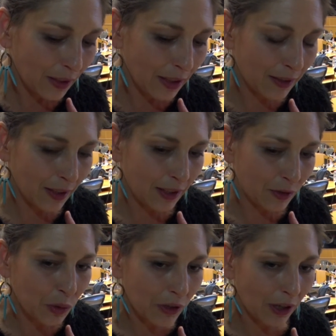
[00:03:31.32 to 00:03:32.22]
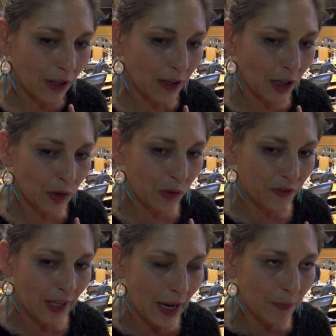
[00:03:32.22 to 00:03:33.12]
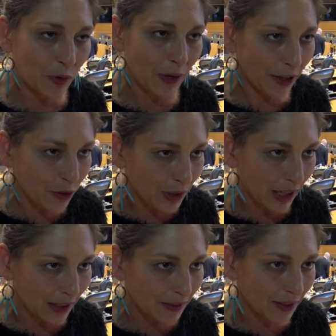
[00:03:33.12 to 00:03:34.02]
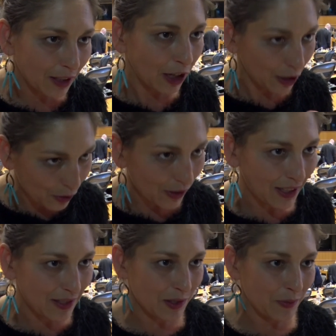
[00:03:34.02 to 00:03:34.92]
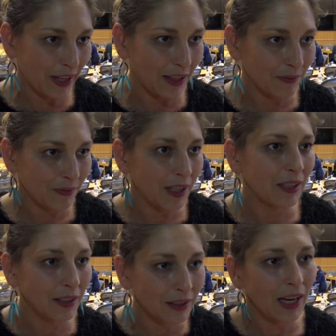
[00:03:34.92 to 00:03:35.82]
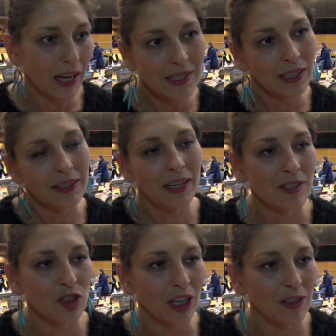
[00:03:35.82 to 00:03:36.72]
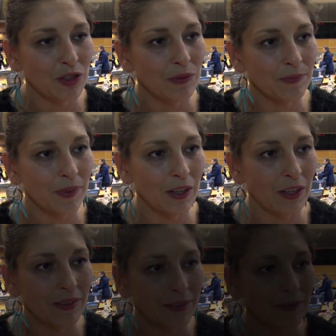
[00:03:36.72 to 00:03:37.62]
it took a lot of time to educate our colleagues as well, and it has changed a lot.